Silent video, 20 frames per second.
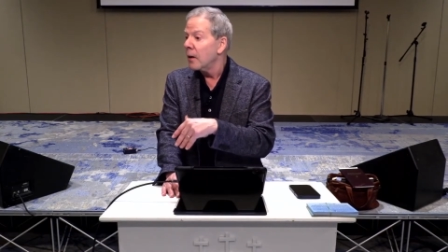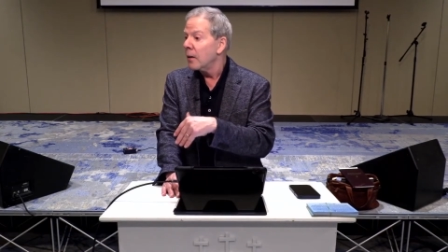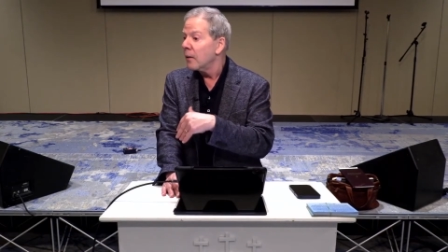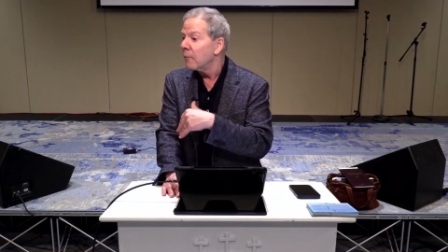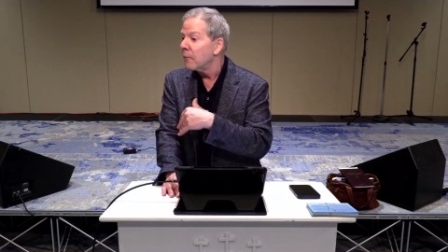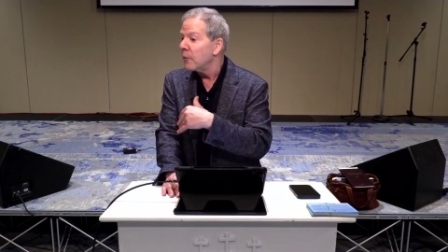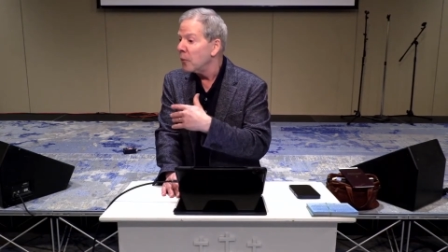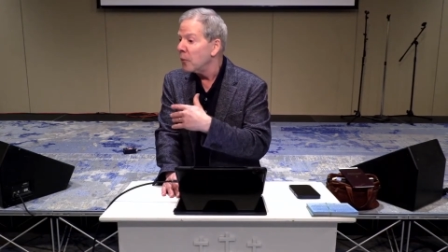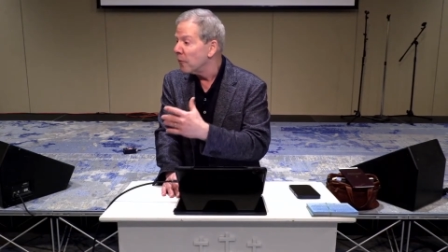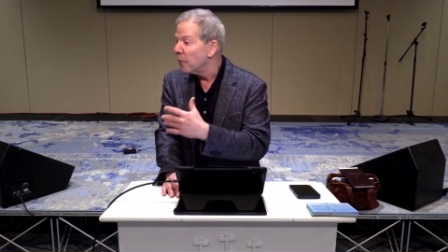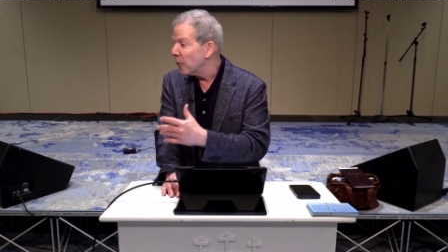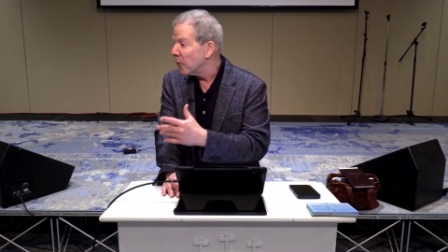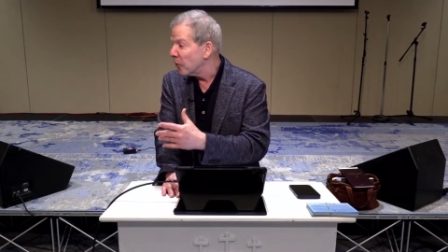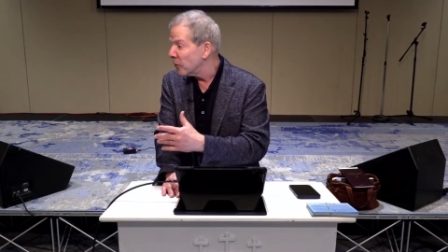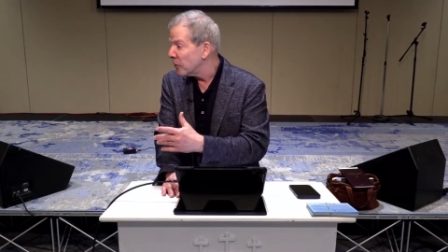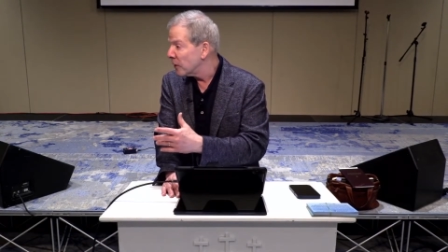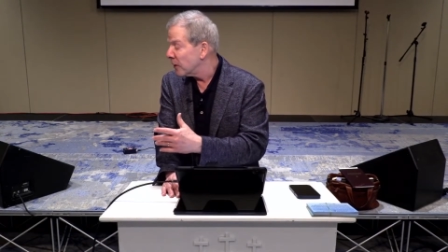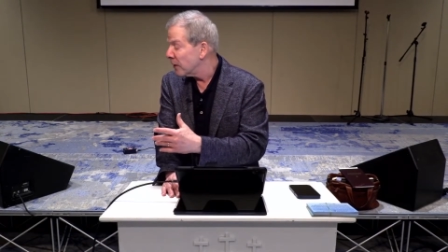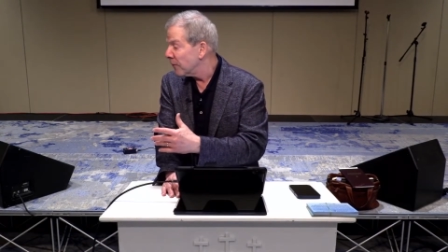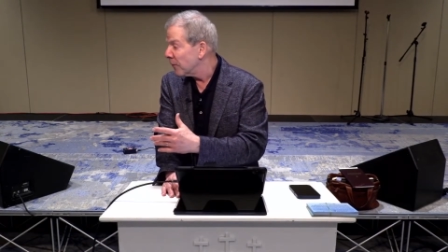new
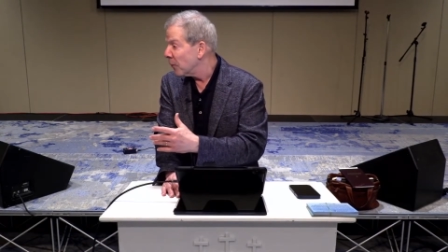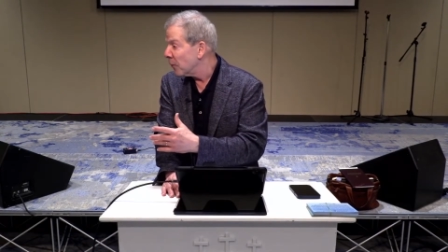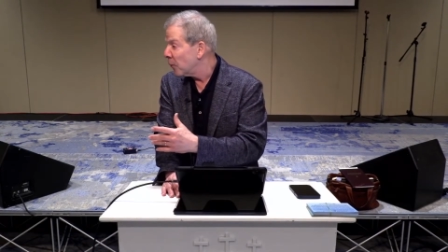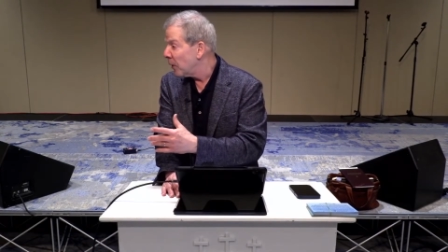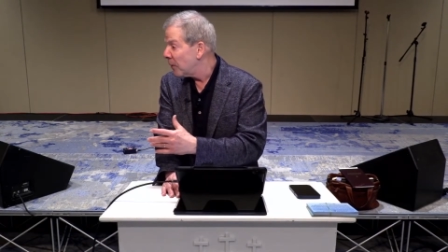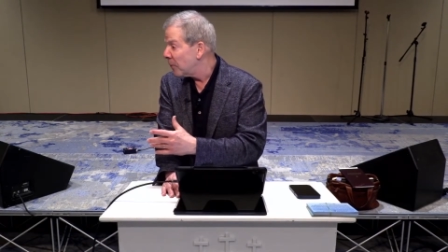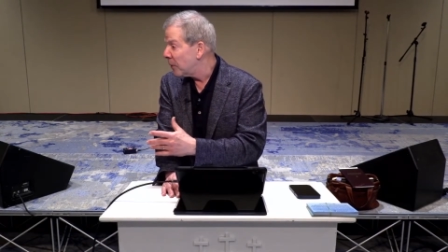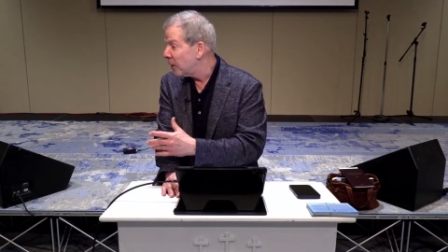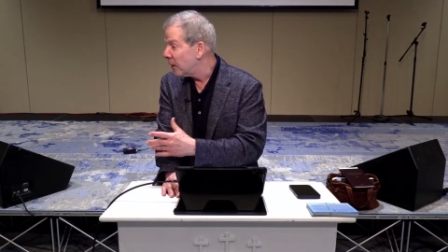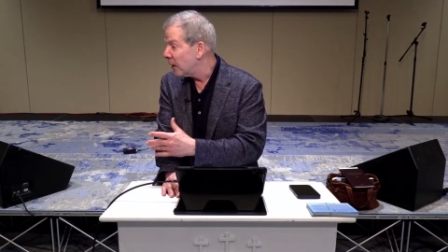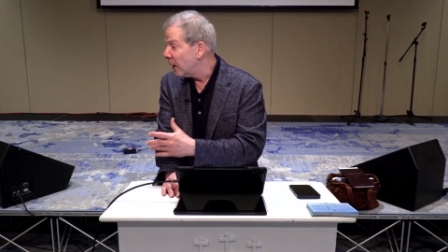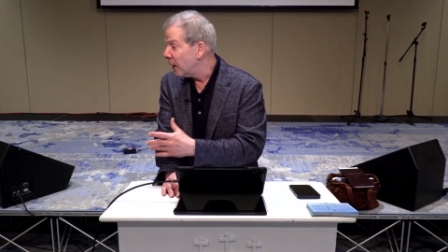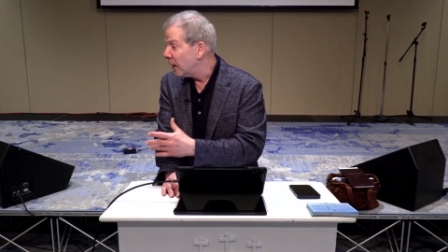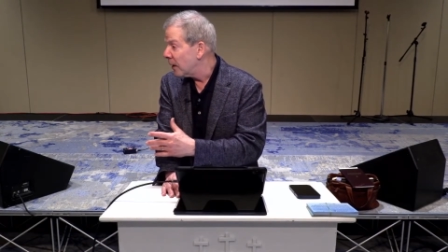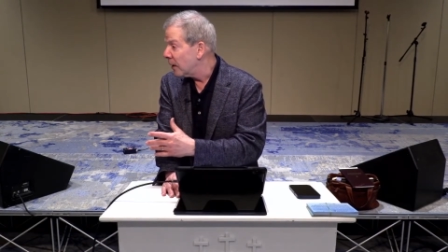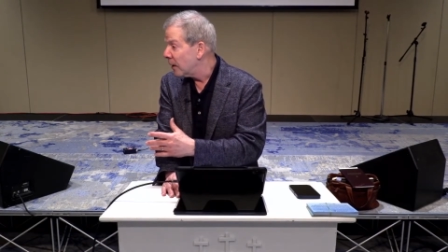version of the website